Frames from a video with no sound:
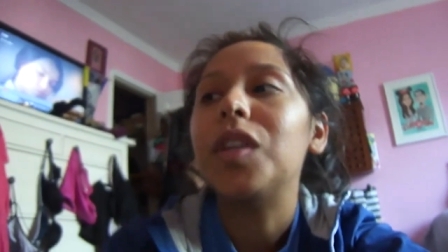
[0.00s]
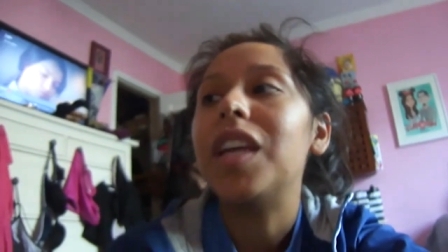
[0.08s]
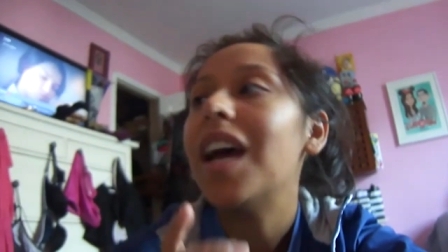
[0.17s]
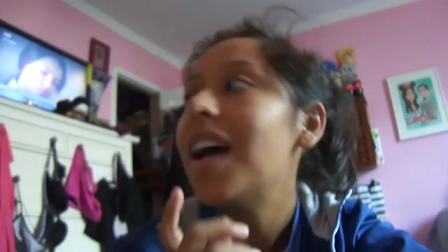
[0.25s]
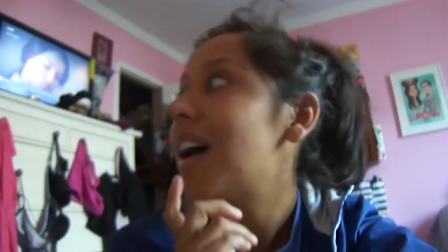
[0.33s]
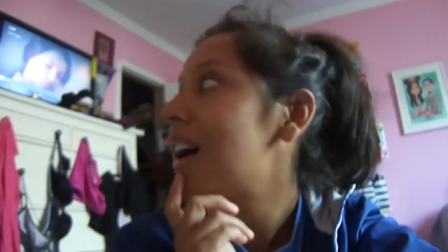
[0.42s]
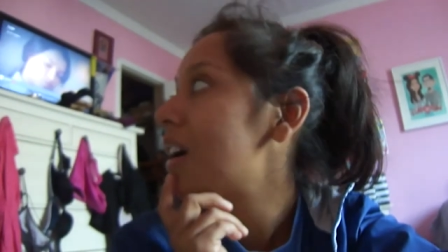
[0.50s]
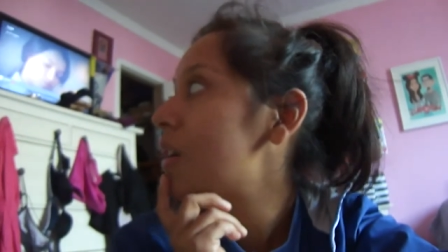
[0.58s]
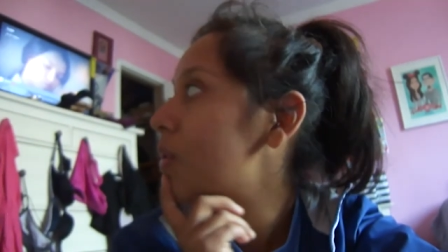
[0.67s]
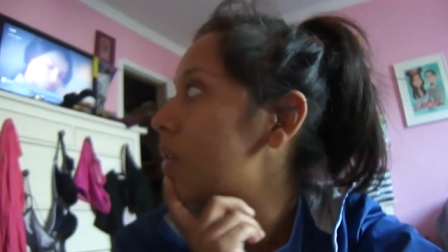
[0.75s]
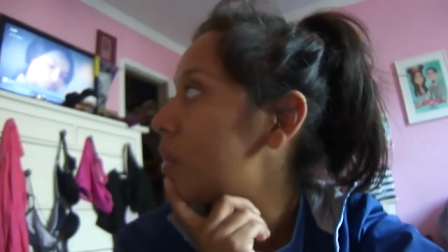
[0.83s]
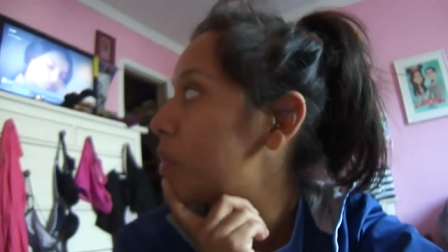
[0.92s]
yeah,
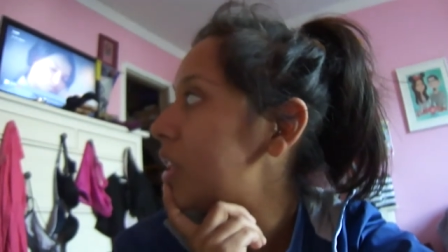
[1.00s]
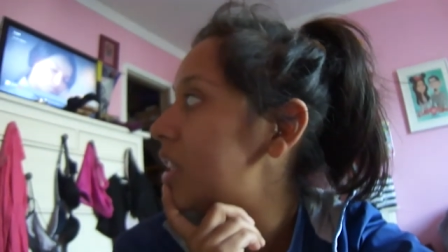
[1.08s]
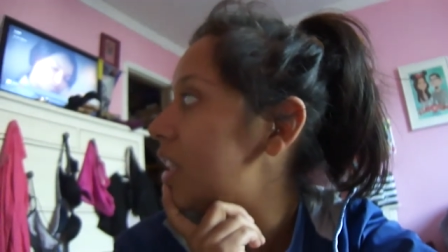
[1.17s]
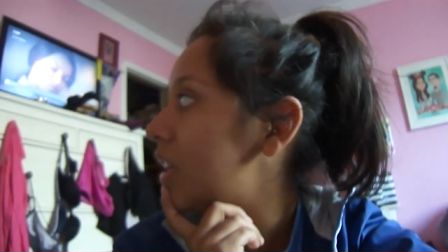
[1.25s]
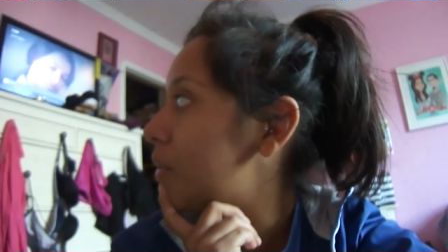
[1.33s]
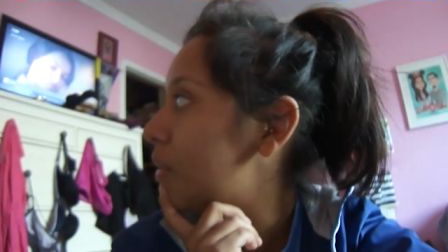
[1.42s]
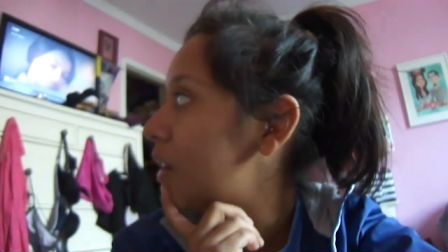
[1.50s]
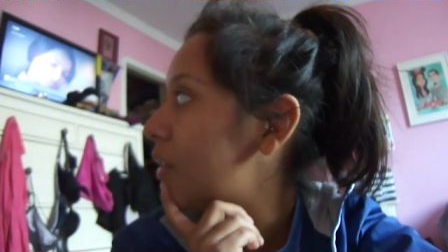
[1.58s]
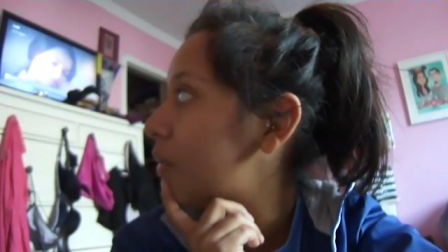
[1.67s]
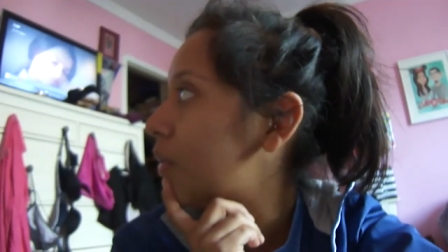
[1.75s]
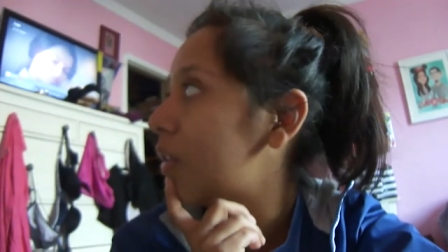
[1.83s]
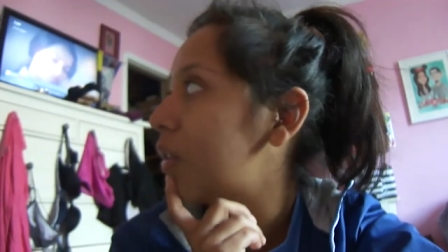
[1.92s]
we're about to get ready
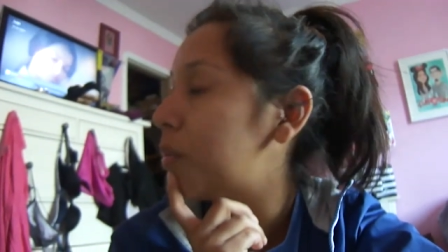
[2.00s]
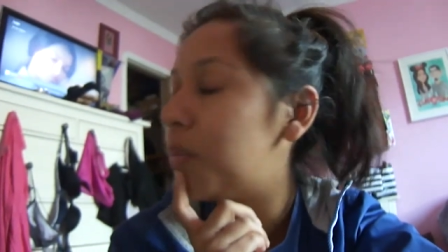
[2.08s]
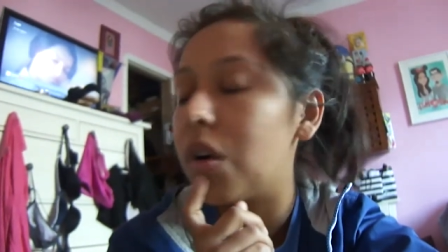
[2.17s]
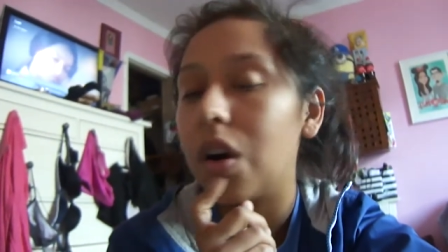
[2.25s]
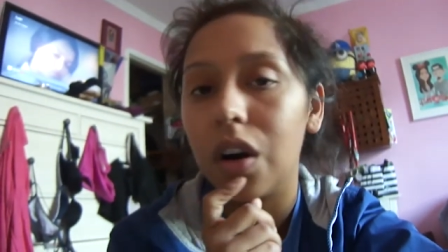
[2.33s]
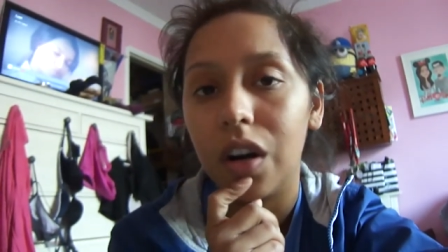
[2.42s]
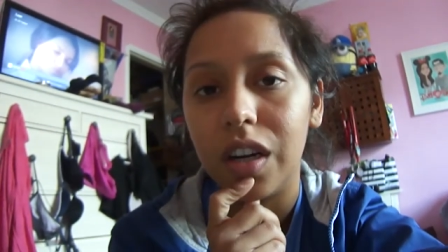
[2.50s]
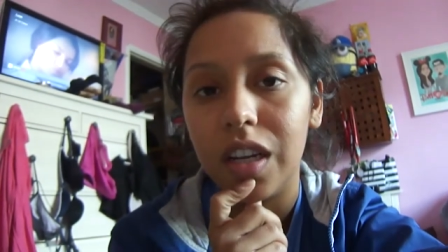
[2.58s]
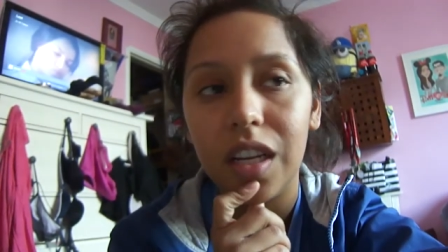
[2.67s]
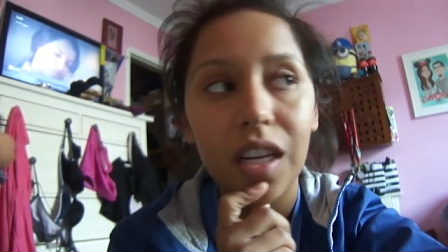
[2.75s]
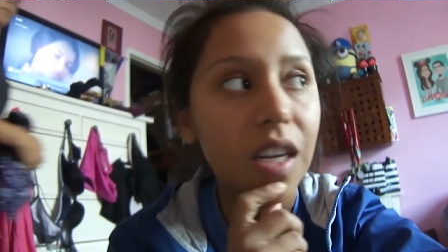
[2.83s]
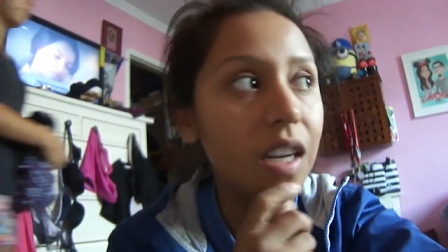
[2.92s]
for the
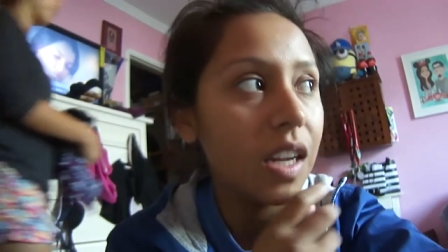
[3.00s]
party.